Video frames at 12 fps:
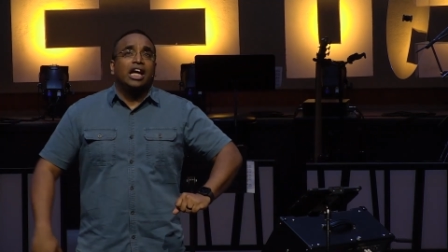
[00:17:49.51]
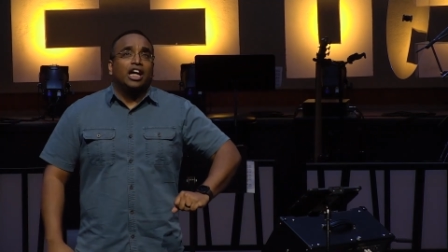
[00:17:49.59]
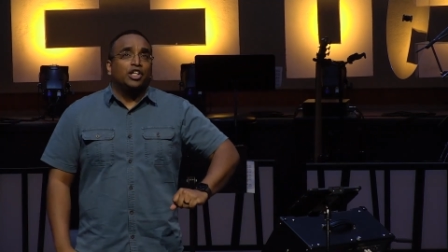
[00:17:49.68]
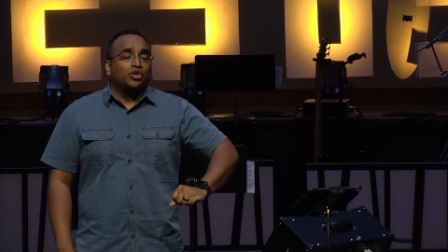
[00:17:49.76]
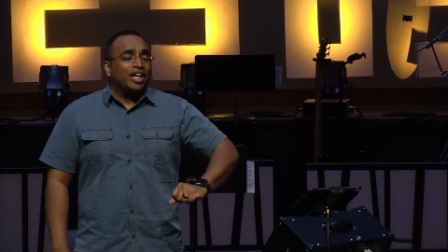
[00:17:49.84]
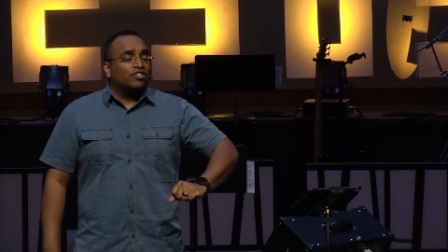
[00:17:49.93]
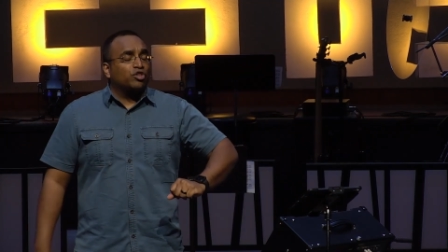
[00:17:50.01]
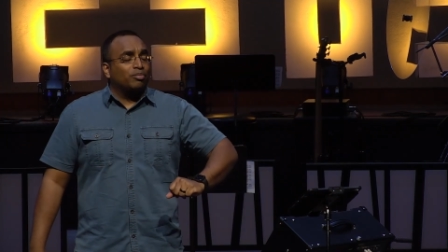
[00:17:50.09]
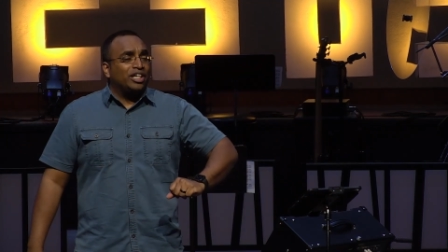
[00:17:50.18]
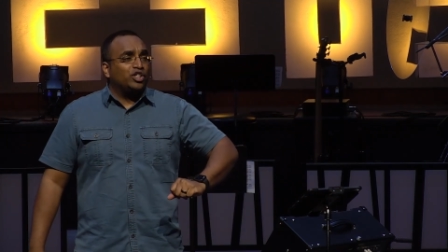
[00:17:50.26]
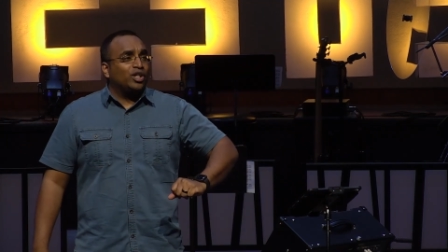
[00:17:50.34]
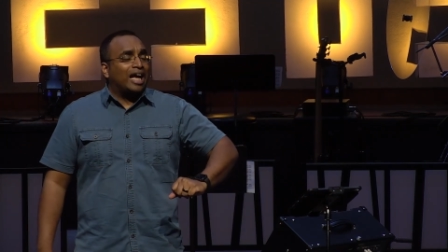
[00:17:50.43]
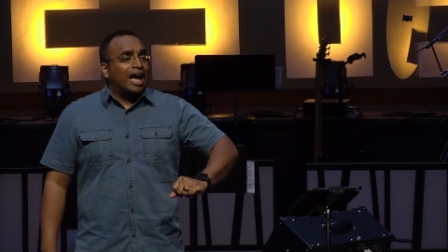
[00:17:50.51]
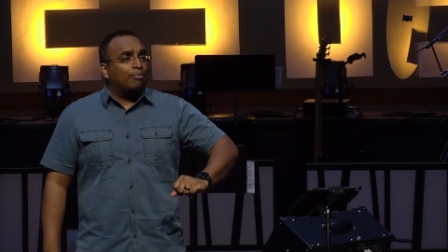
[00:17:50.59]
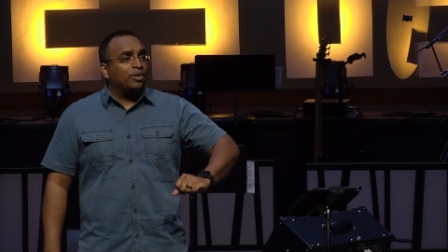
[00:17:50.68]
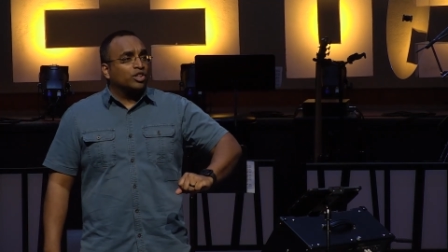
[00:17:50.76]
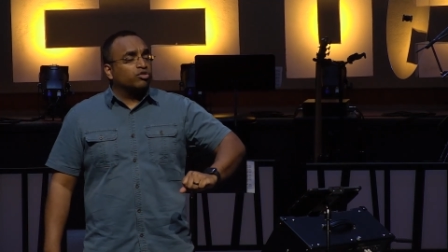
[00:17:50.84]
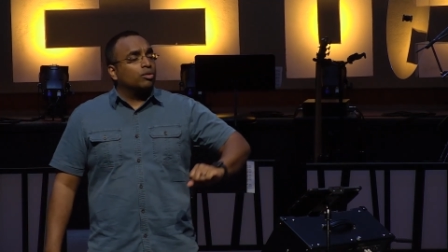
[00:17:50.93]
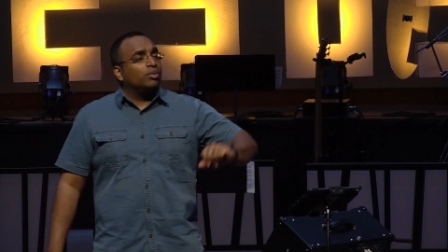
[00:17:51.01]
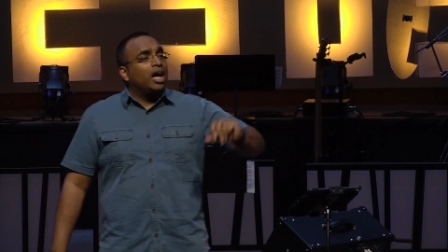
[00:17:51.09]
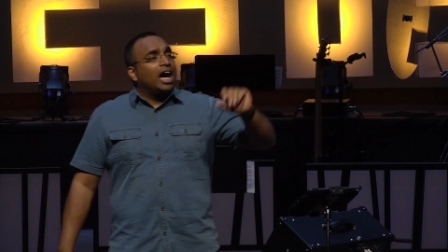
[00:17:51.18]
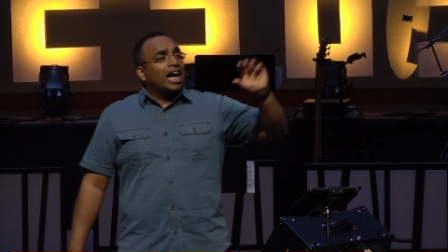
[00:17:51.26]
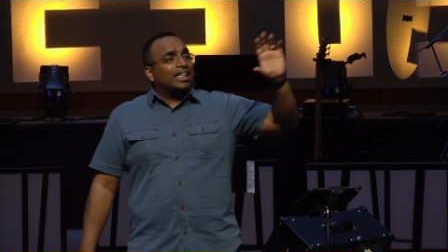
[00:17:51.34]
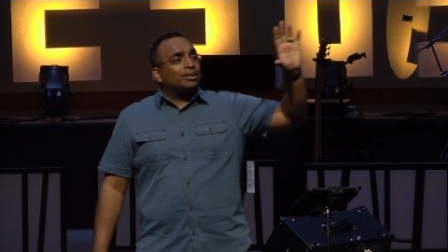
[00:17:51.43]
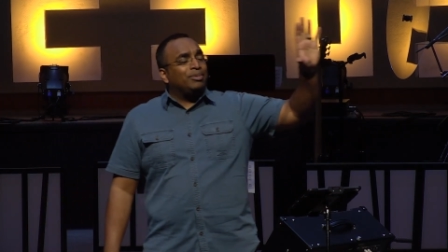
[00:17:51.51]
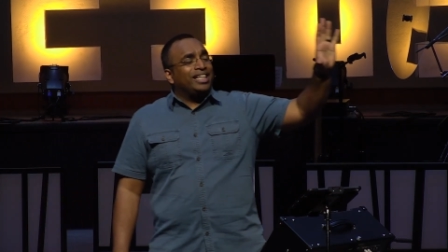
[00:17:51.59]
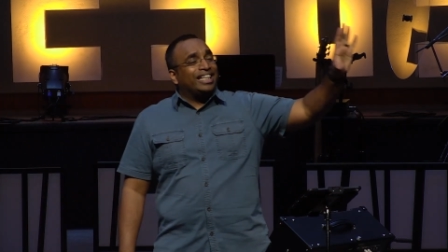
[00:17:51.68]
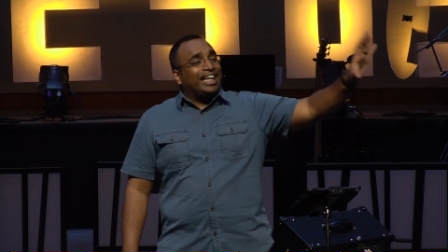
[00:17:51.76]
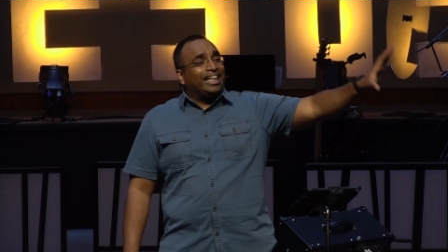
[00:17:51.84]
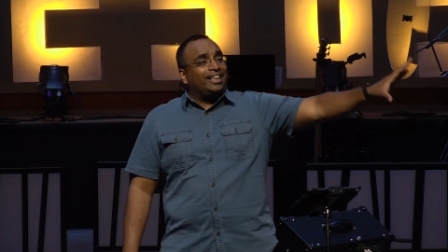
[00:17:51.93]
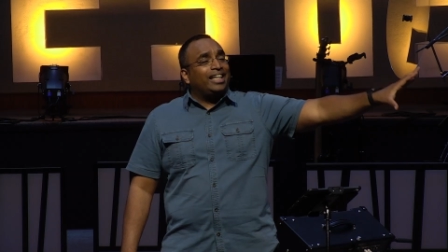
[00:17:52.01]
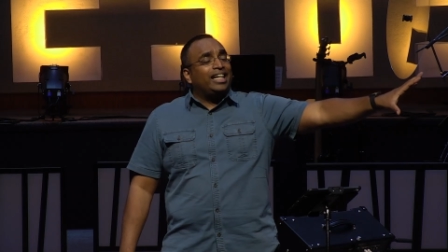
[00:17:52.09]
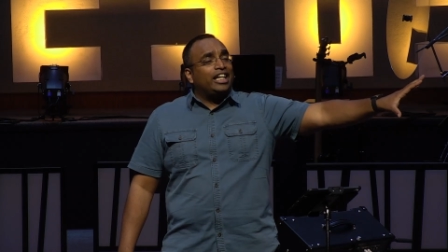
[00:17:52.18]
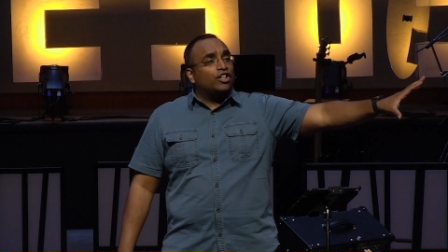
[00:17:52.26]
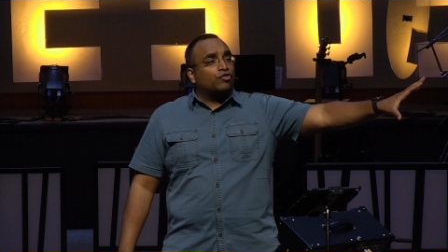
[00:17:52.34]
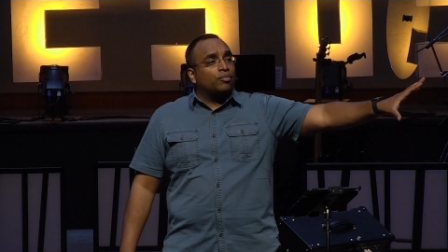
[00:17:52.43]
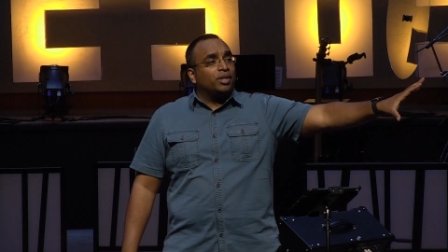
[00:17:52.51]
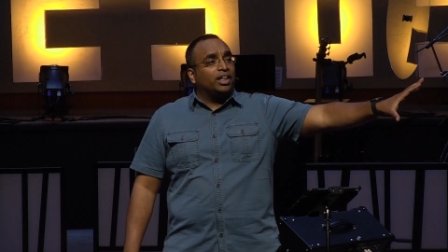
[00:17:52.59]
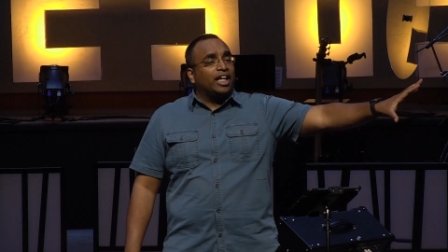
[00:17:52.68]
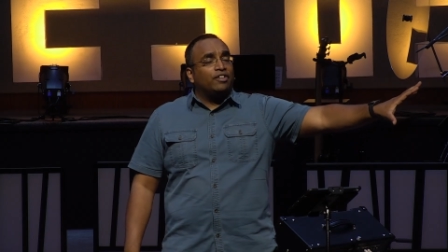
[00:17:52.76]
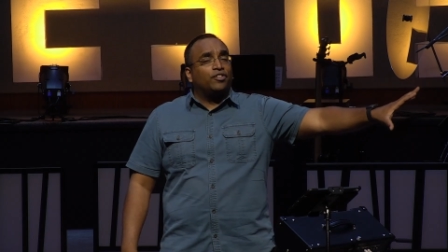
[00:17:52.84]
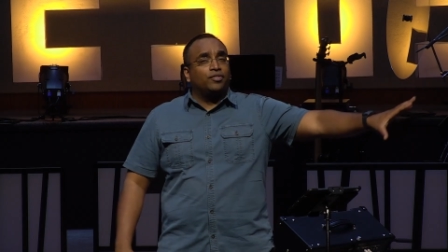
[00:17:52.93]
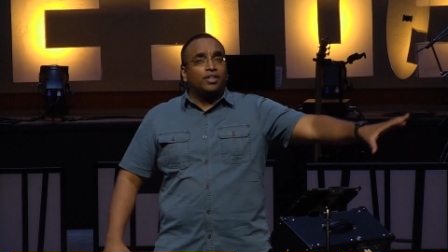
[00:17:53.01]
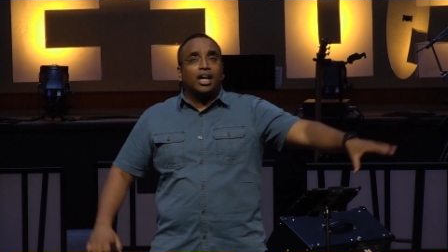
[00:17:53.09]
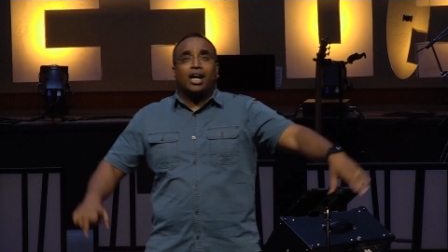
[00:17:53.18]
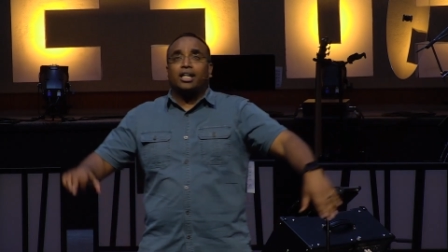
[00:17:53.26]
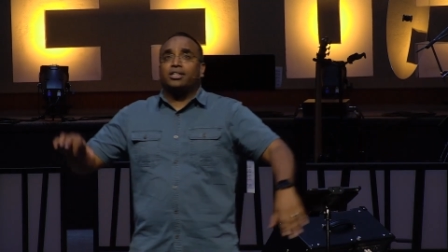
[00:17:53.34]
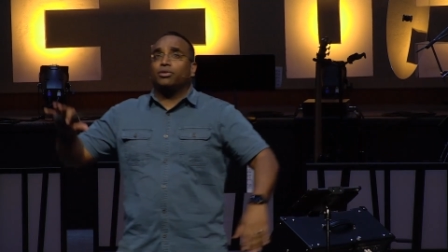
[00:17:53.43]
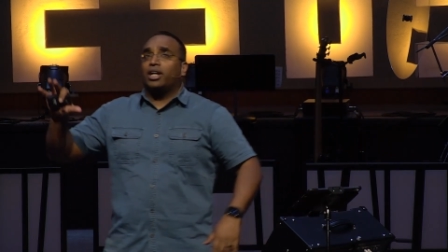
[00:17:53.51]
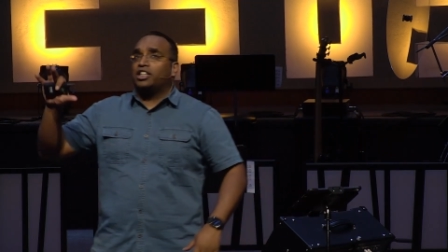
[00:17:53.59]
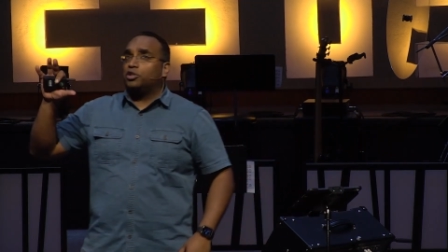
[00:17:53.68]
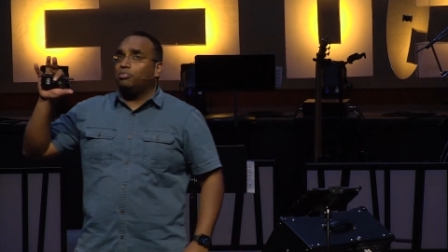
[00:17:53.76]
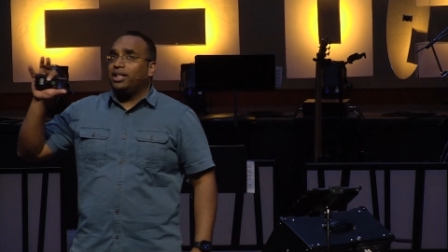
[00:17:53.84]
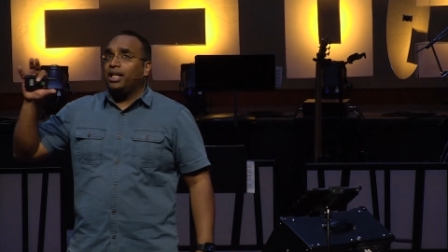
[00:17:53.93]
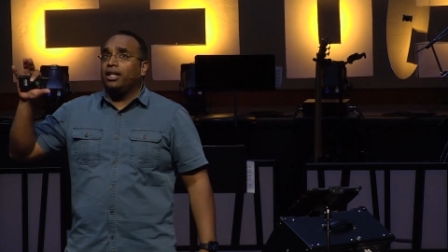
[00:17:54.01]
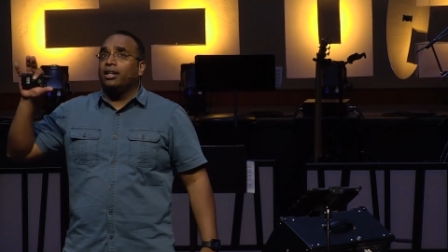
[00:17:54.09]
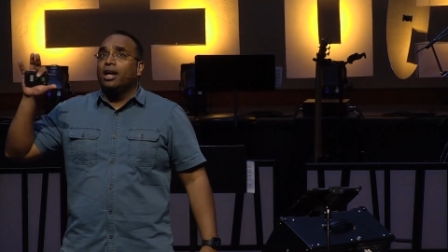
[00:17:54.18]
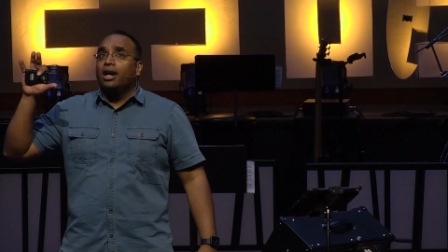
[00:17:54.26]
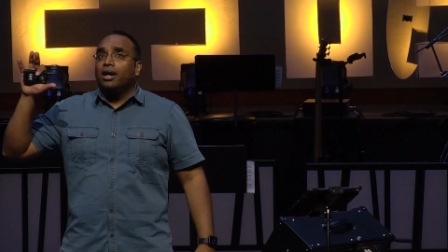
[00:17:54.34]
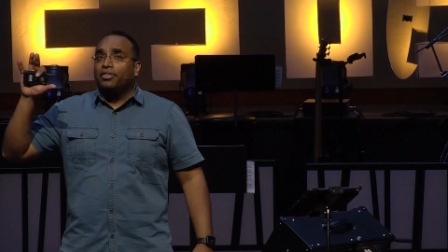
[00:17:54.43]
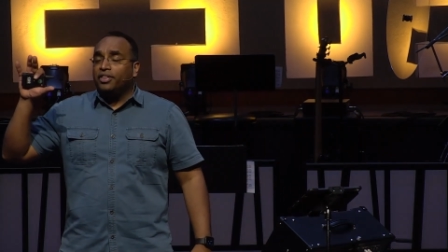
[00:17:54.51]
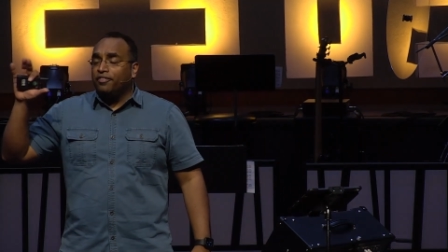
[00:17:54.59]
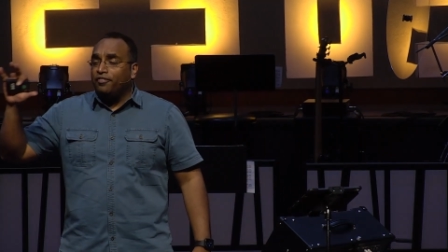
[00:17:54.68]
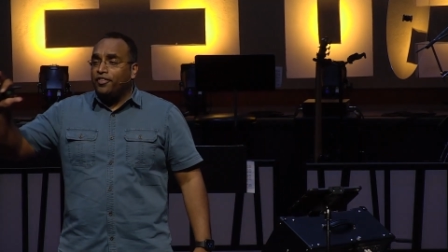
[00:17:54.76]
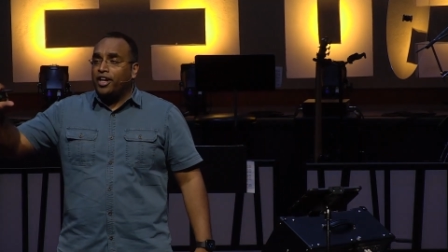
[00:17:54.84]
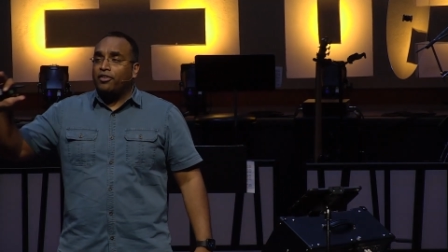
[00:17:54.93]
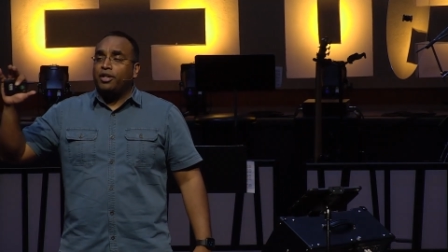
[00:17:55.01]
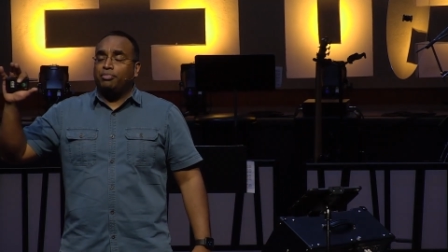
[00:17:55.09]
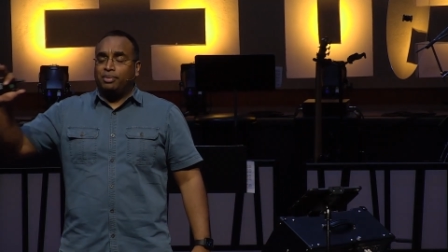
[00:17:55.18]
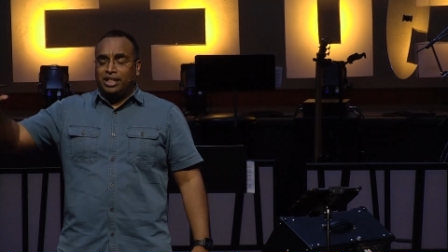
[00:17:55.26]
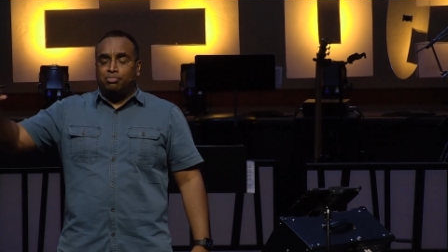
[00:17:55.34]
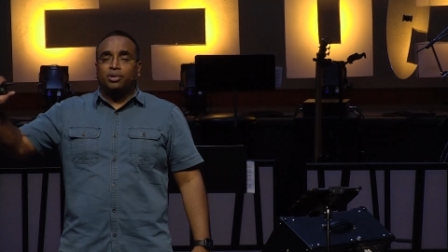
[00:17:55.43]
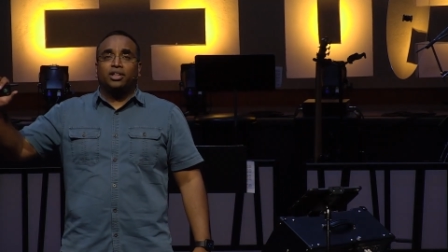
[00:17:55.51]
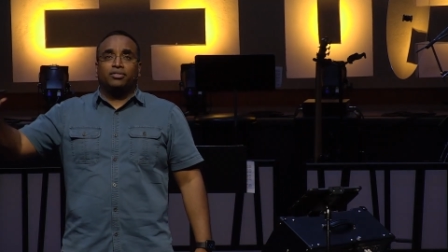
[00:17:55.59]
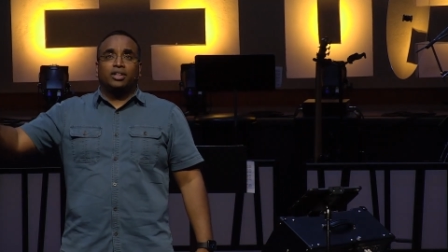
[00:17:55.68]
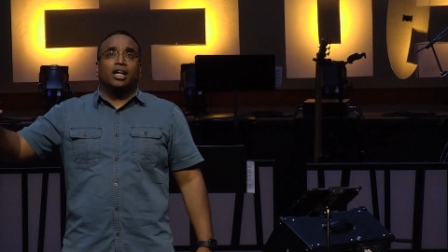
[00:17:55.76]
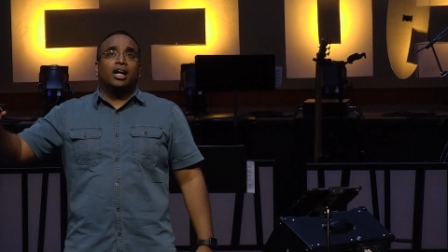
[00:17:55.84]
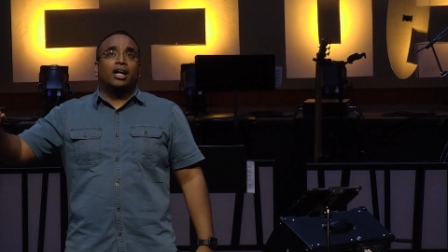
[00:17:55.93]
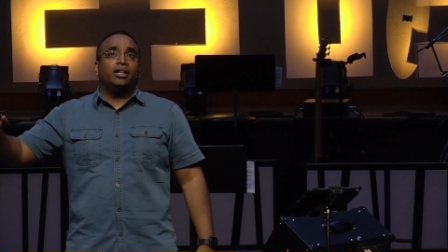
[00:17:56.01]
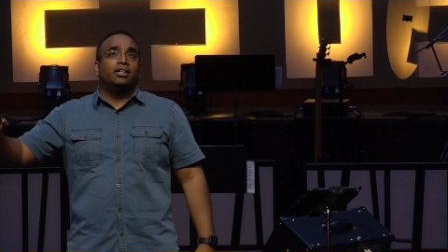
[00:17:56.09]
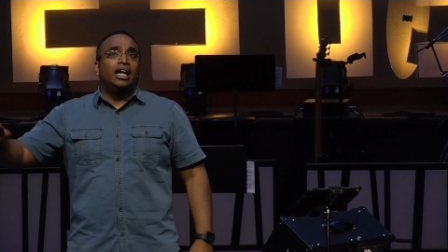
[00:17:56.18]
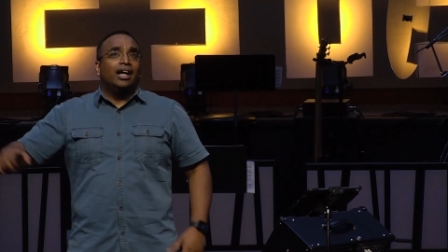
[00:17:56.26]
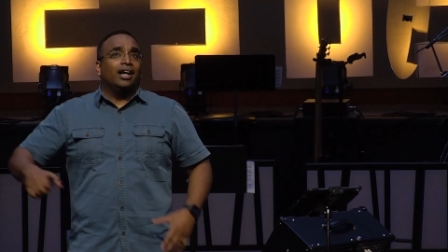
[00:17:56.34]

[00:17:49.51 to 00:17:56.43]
A transformation happens from us being alienated from the life of God to us being the very people of God.